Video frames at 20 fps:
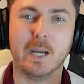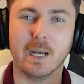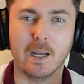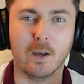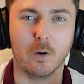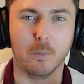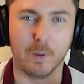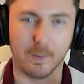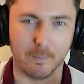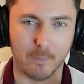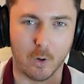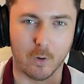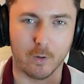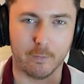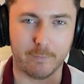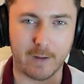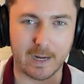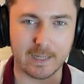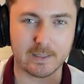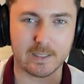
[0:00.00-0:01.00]
little bit more
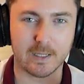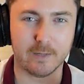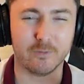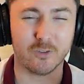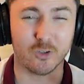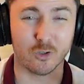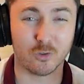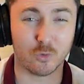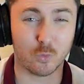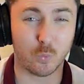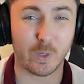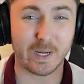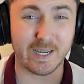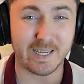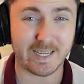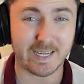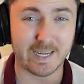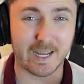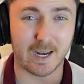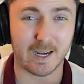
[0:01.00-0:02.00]
effective, just
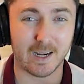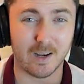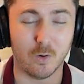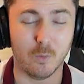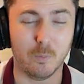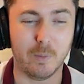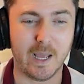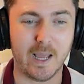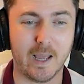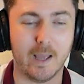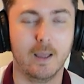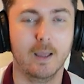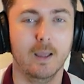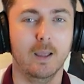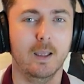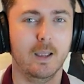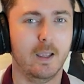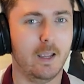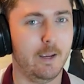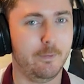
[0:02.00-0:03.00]
tweaking it a little bit.
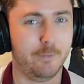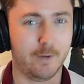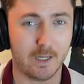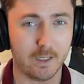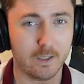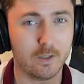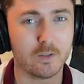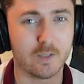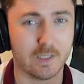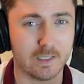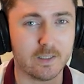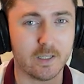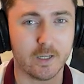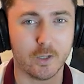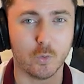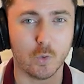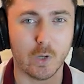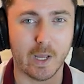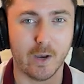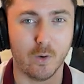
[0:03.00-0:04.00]
If you're losing
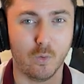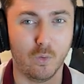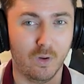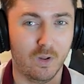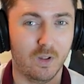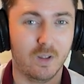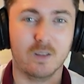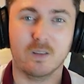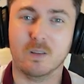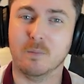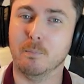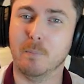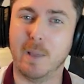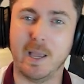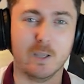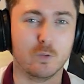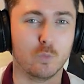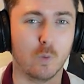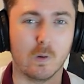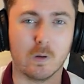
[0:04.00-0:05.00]
2-0, may
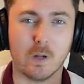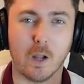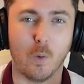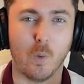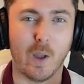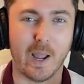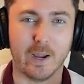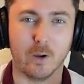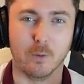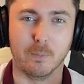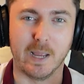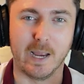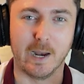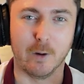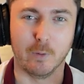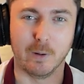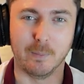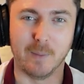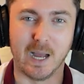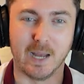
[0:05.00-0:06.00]
as well go Hail
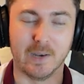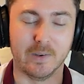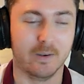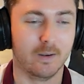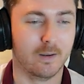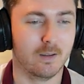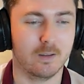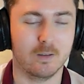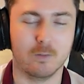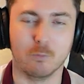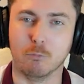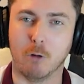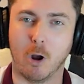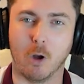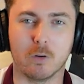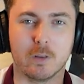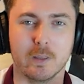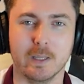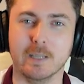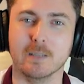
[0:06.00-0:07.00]
Mary, man.
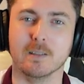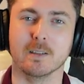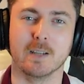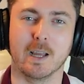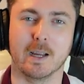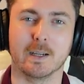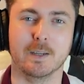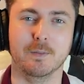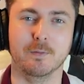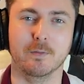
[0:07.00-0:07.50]
Rock these attacking